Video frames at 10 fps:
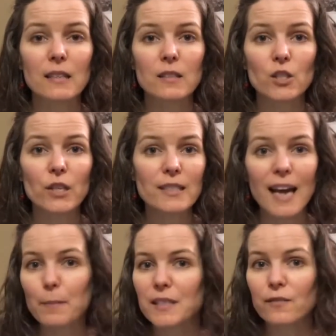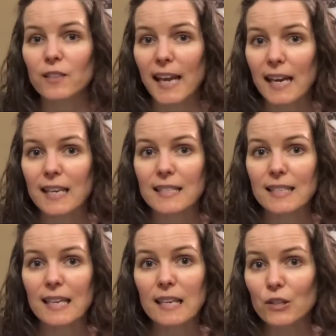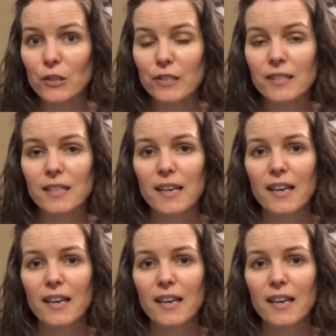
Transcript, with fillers: certain types of ladies' heels.